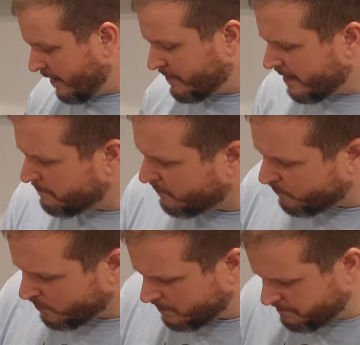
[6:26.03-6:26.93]
I've done it
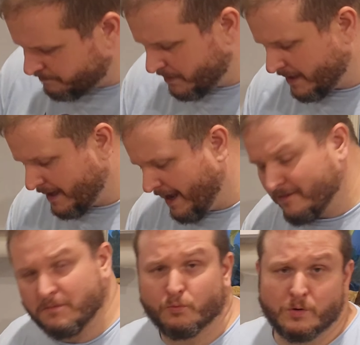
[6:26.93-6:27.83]
before, but it
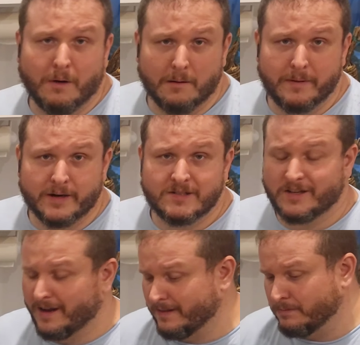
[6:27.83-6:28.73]
has some rhubarb bitters.
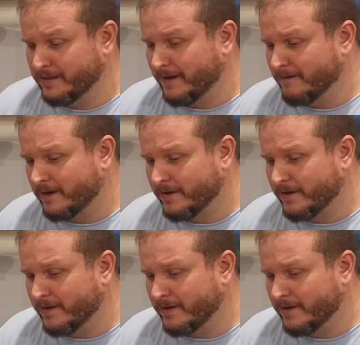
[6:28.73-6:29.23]
You don't have to put that one